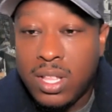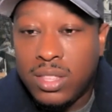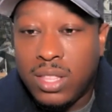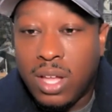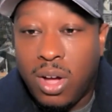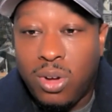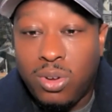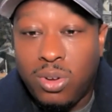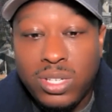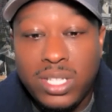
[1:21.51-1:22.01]

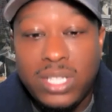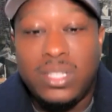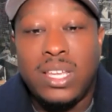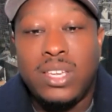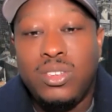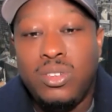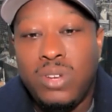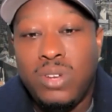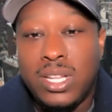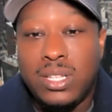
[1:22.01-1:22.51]
The only
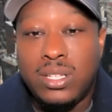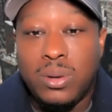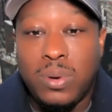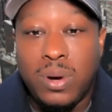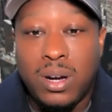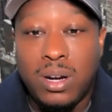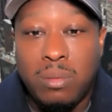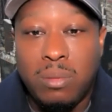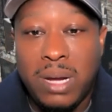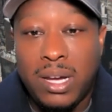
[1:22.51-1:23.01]
thing you need to
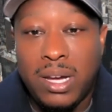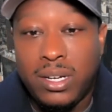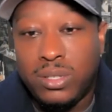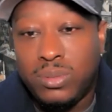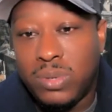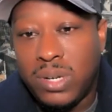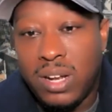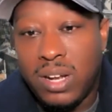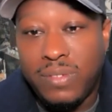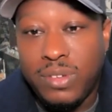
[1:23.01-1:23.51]
worry about is
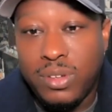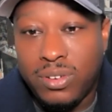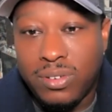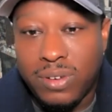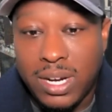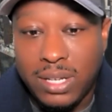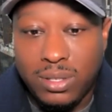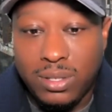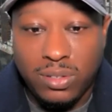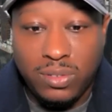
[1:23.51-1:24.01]
whenever you
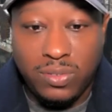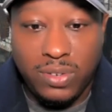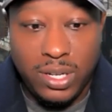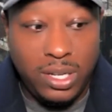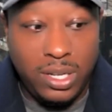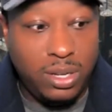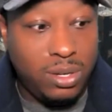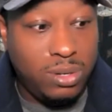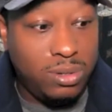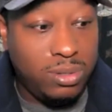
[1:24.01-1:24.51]
create those
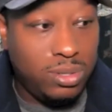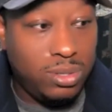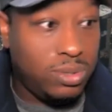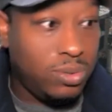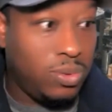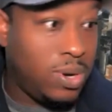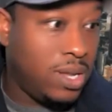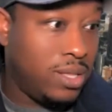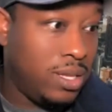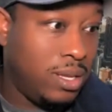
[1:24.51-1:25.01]
videos,
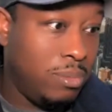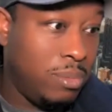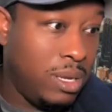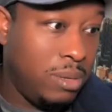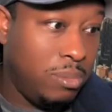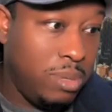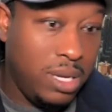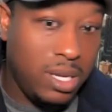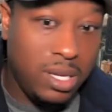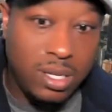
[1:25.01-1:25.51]
whether it may
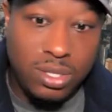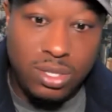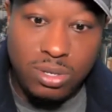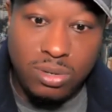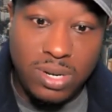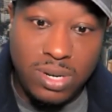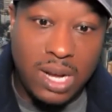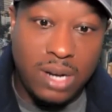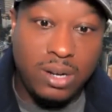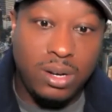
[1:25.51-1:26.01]
be in a
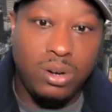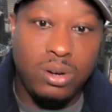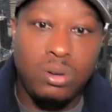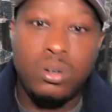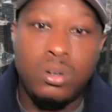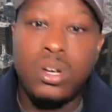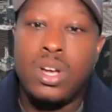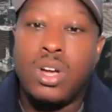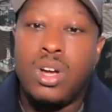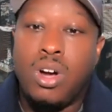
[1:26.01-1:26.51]

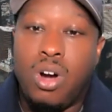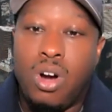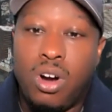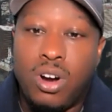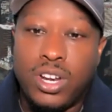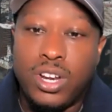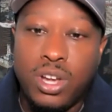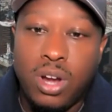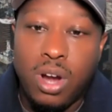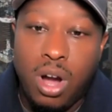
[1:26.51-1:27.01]
2.0
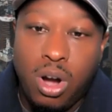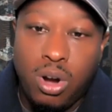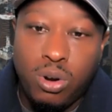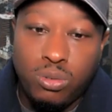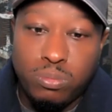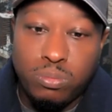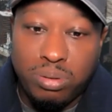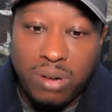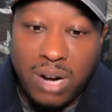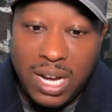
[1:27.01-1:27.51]
or your
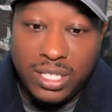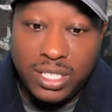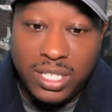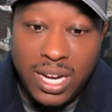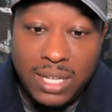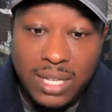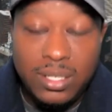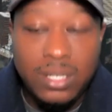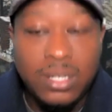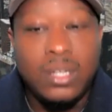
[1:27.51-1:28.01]
own
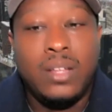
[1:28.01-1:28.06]
project,